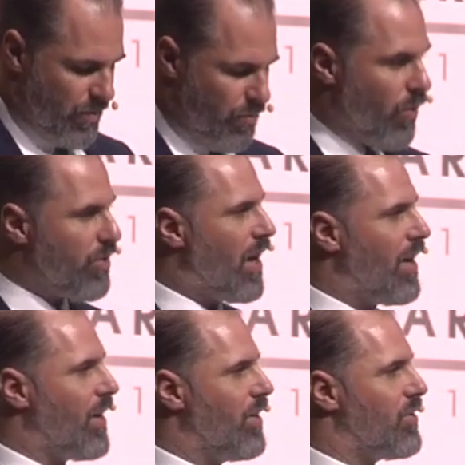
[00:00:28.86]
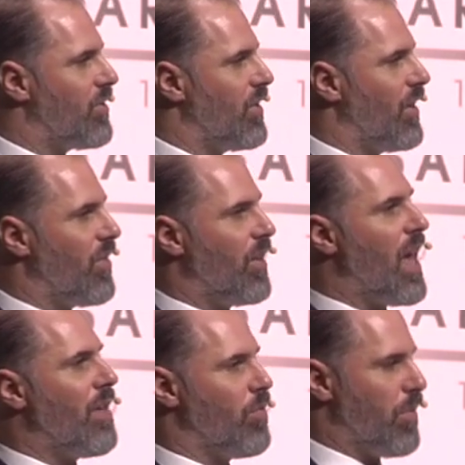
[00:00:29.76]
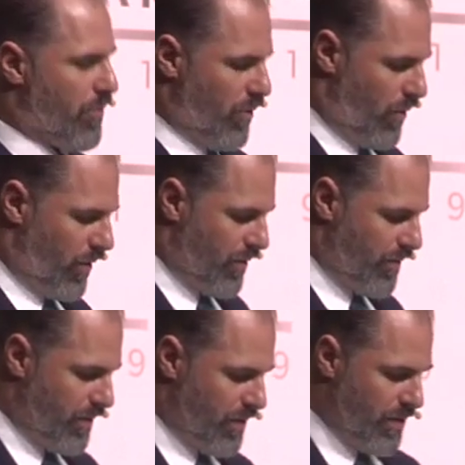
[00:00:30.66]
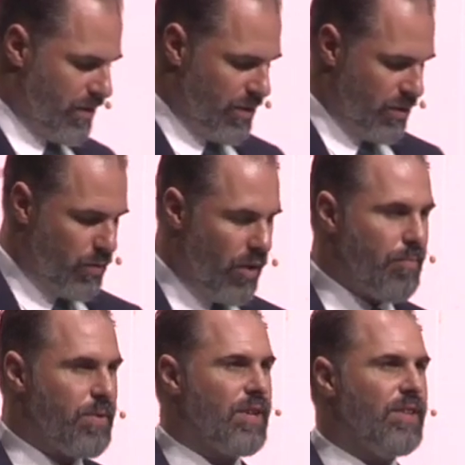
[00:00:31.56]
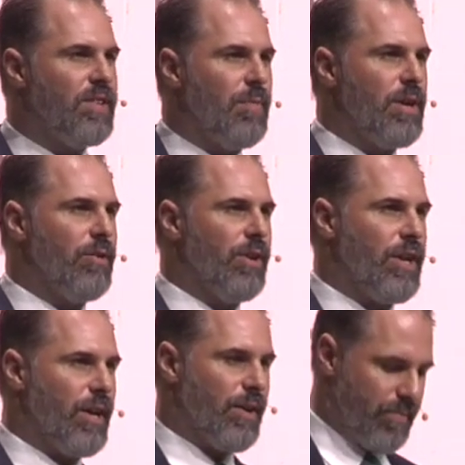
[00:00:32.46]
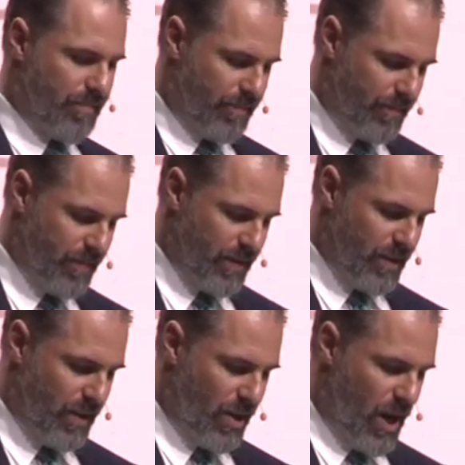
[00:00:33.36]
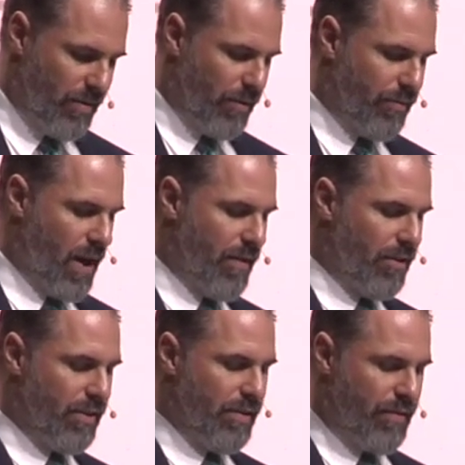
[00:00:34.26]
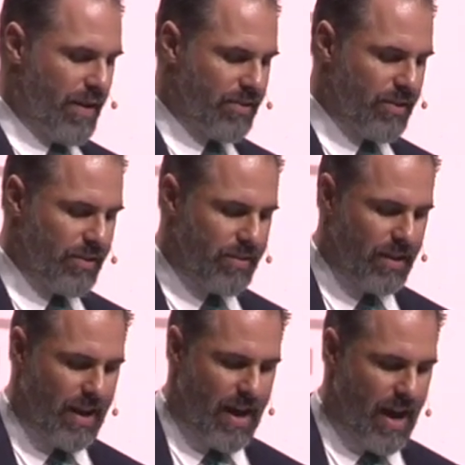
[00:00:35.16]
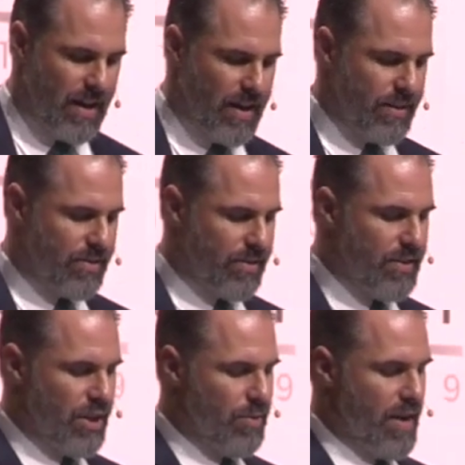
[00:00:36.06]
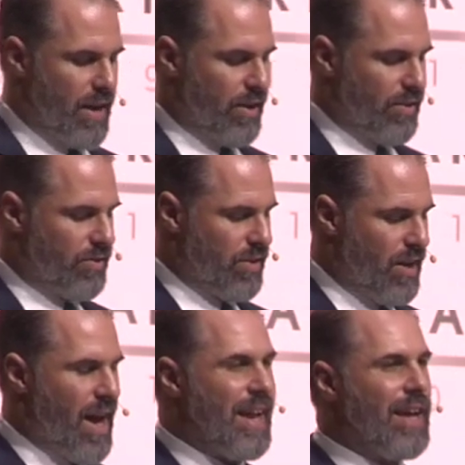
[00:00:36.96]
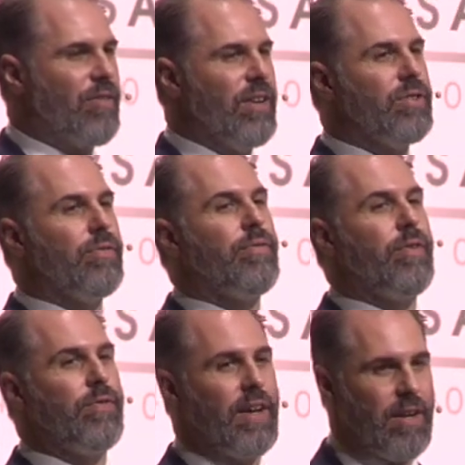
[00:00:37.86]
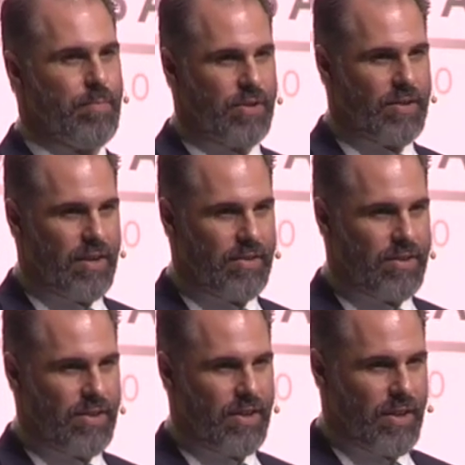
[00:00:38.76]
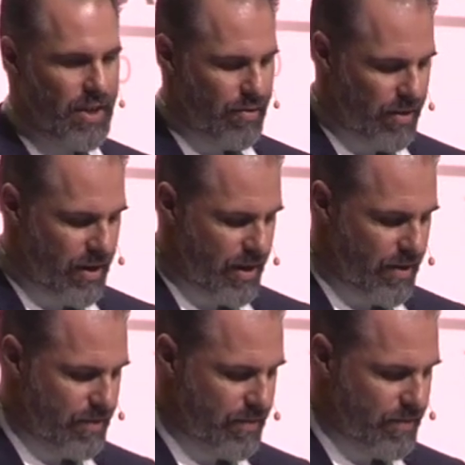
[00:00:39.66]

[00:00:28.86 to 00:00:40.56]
More delegates than ever before, 12% up year on year. Over 500 investors, analysts and deal makers, an increase of 15% year on year.